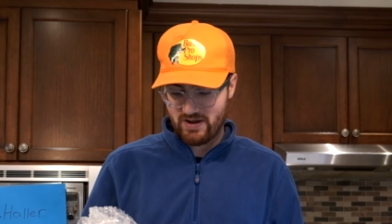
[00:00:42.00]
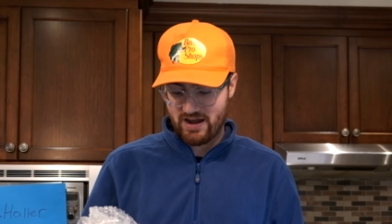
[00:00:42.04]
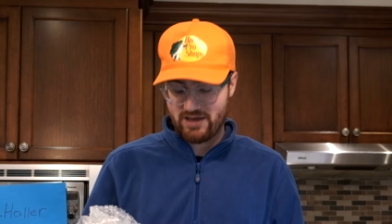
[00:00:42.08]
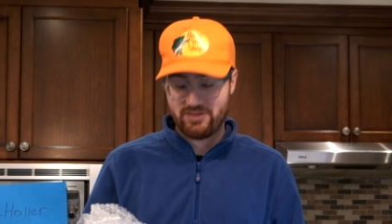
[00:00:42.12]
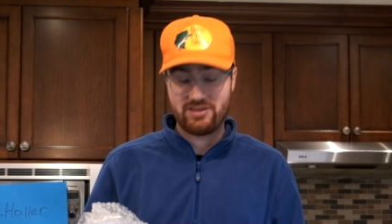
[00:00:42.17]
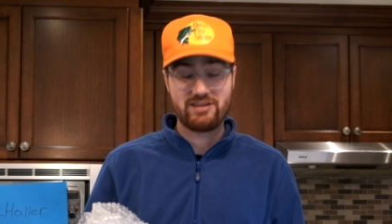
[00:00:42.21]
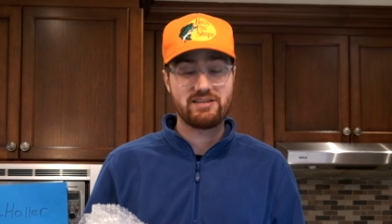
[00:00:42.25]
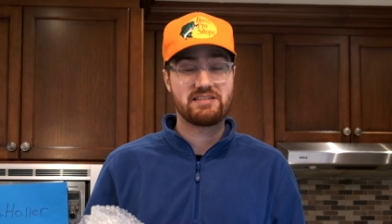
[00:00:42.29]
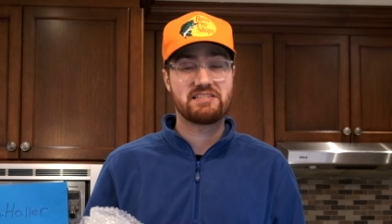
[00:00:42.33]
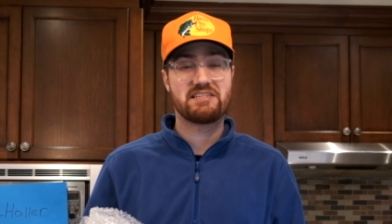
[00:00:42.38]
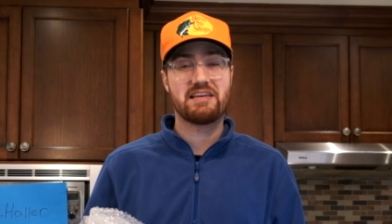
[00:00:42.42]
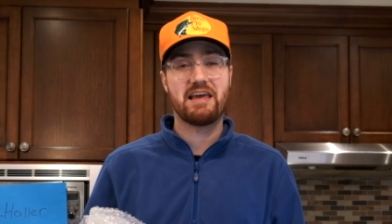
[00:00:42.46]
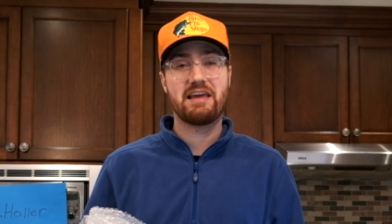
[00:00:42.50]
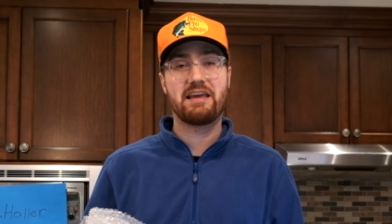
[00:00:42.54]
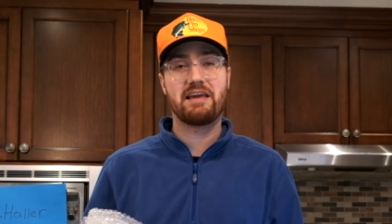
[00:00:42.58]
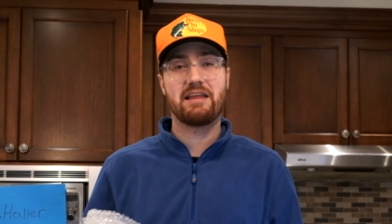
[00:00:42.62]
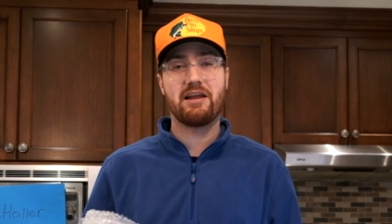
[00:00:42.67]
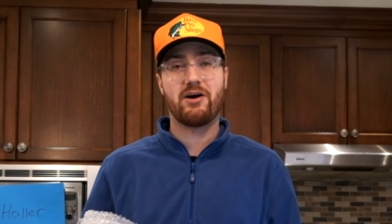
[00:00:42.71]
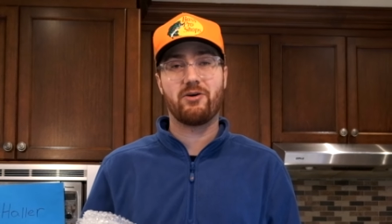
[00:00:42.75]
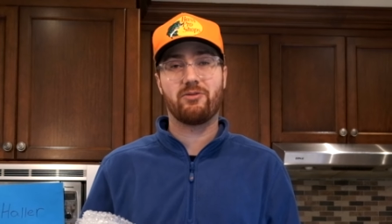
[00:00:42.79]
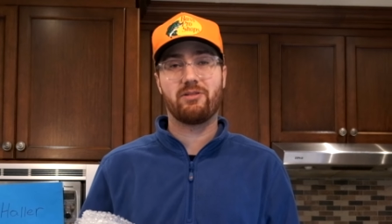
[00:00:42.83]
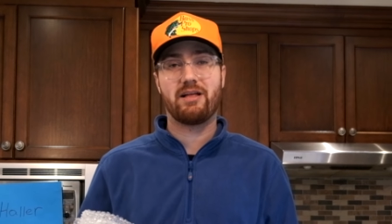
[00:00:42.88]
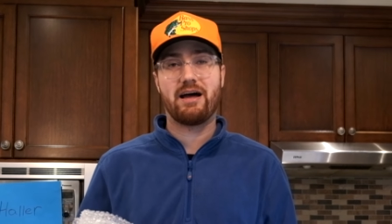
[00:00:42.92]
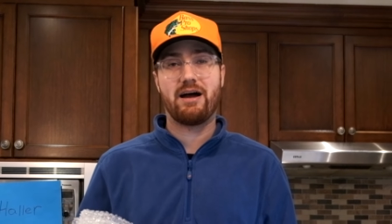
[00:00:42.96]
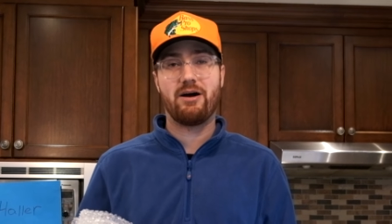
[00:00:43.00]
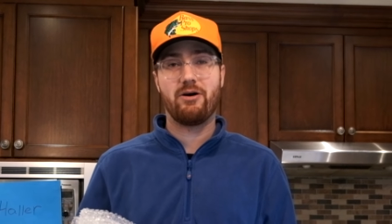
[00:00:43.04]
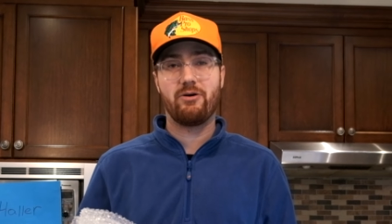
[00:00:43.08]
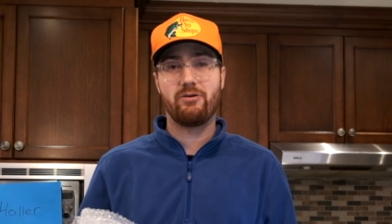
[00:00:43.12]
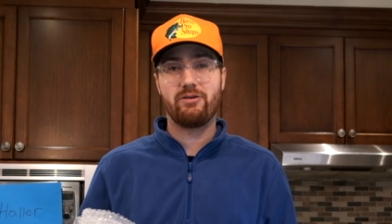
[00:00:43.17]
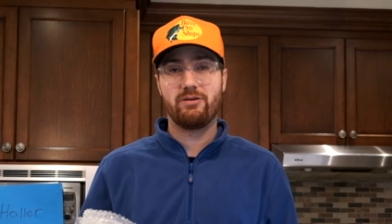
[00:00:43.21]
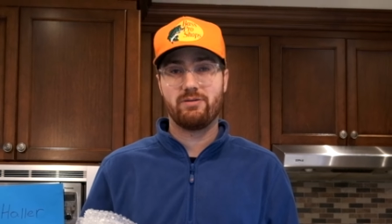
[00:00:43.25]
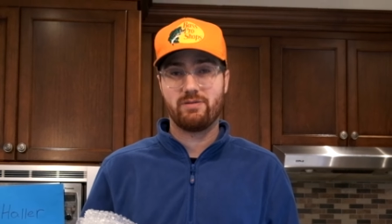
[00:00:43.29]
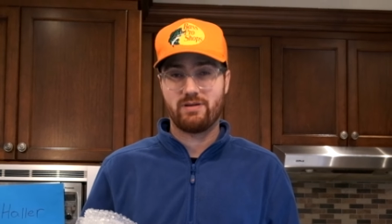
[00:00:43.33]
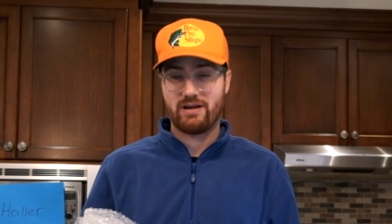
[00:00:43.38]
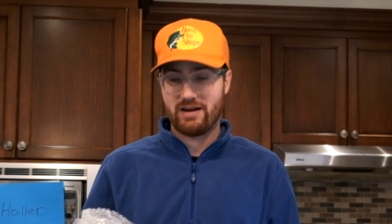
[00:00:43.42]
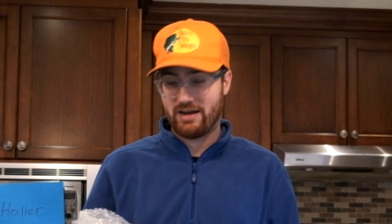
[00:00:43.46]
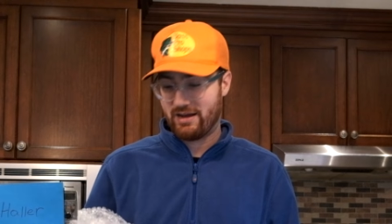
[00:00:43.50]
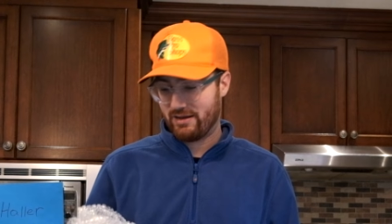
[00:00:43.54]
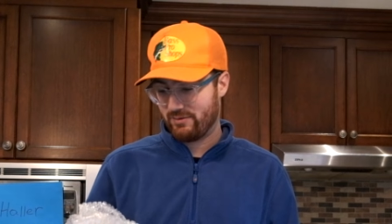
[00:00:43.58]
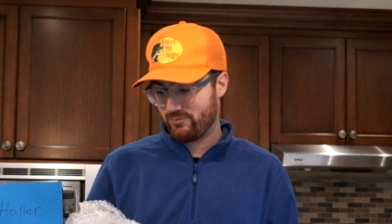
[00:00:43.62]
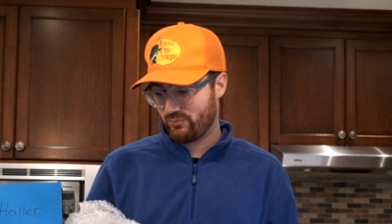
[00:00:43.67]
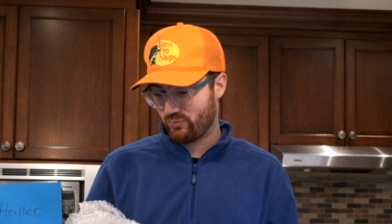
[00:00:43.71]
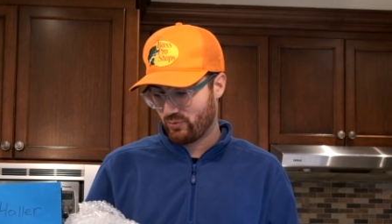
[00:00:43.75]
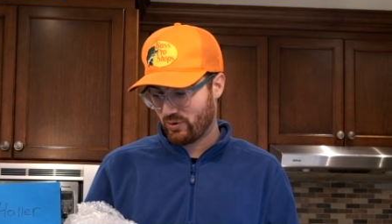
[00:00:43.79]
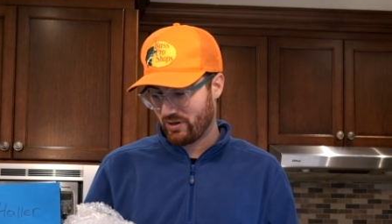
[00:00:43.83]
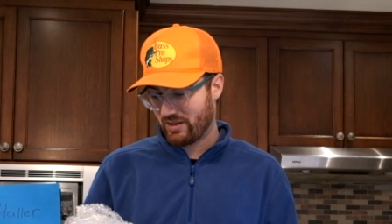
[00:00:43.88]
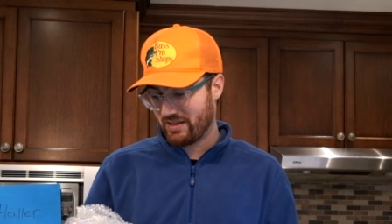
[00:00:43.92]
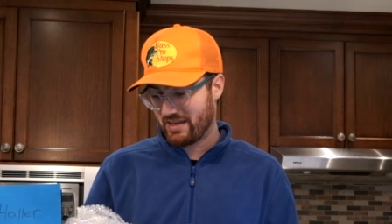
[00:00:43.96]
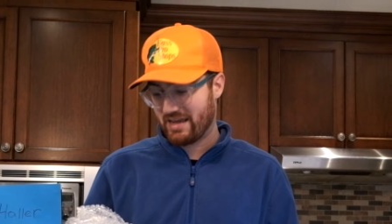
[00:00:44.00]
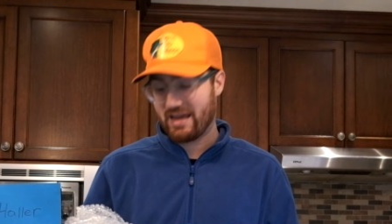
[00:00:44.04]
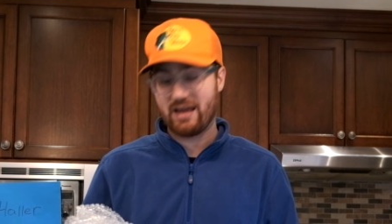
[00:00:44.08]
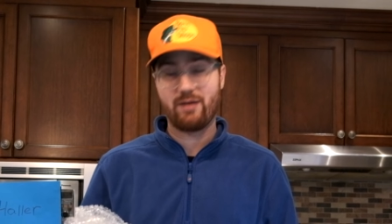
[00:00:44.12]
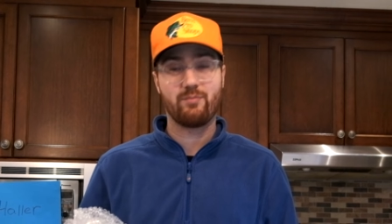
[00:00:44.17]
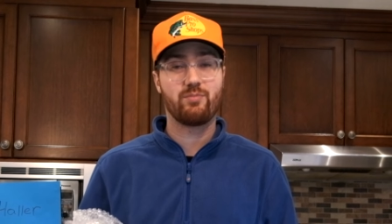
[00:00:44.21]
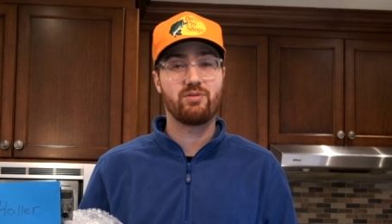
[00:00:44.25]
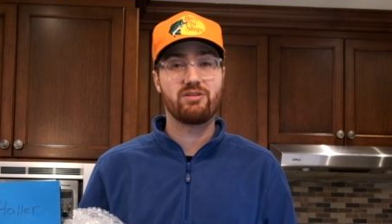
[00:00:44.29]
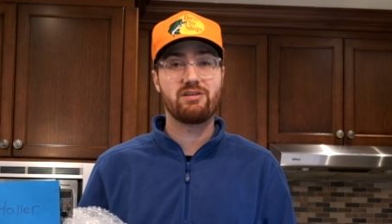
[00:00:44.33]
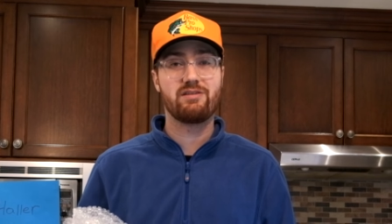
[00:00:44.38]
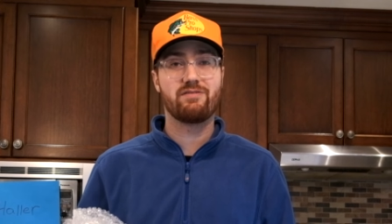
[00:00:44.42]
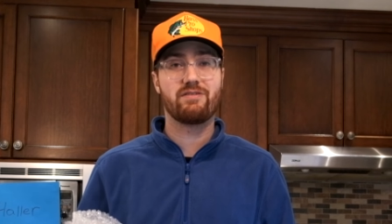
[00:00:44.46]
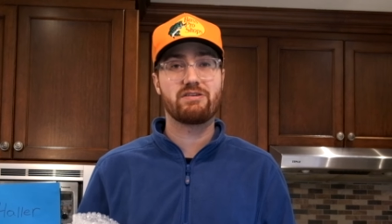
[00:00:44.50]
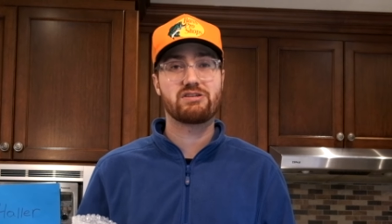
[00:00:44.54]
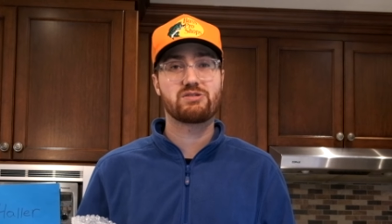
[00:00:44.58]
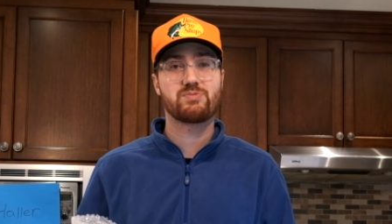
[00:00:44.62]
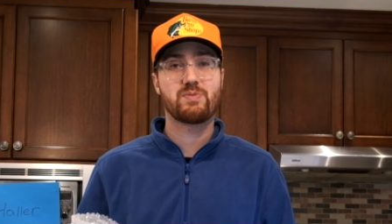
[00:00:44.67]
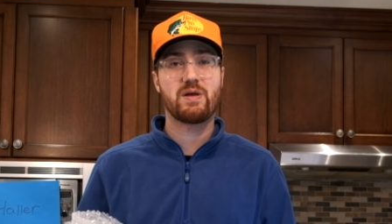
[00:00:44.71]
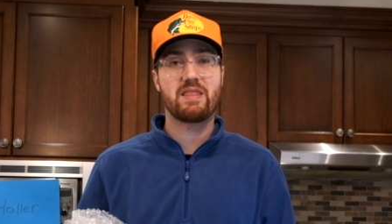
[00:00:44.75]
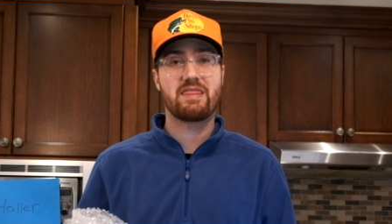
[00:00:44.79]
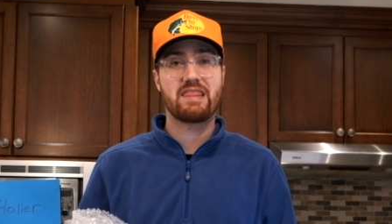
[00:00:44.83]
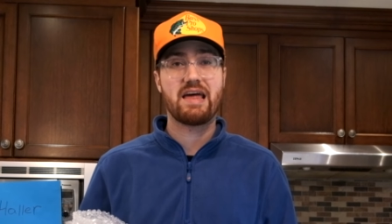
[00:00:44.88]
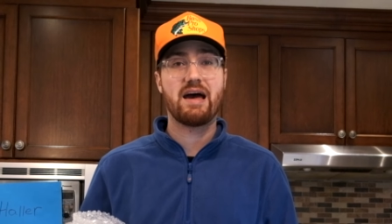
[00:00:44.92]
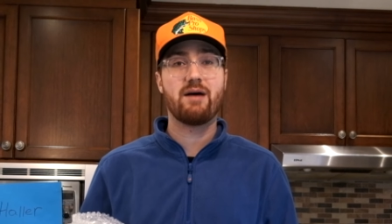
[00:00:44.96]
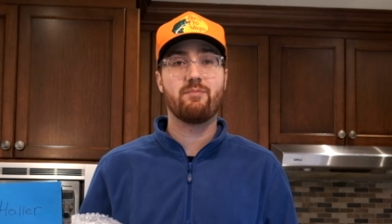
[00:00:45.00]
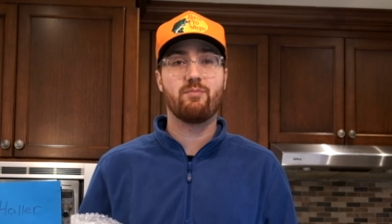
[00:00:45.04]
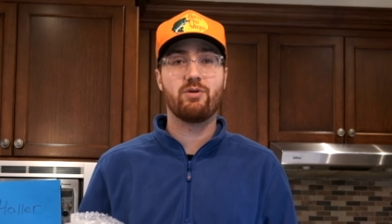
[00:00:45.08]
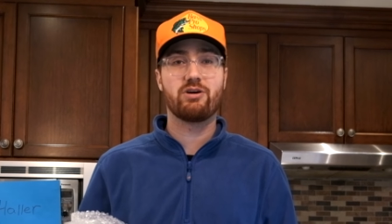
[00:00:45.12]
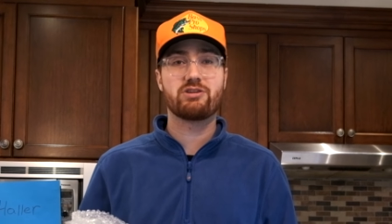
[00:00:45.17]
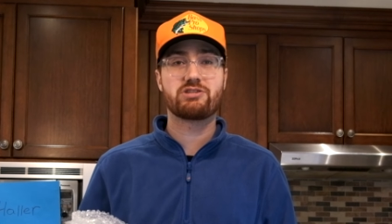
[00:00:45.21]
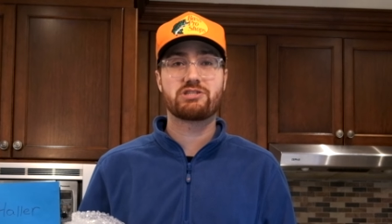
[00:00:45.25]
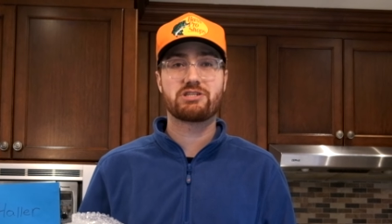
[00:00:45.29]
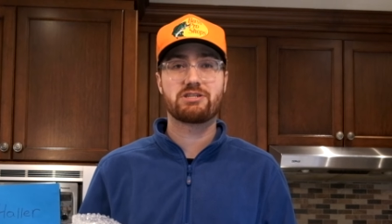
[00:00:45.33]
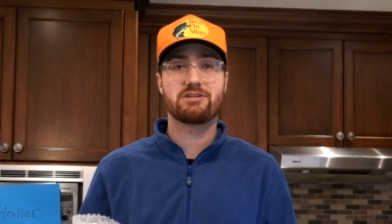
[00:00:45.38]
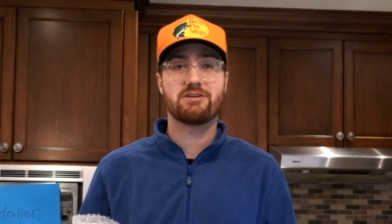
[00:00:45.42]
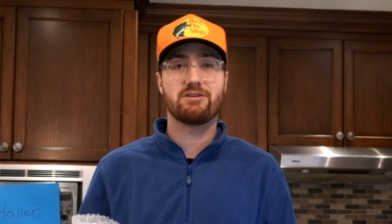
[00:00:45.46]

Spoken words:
I think saying it out loud, I really can't believe I spent that much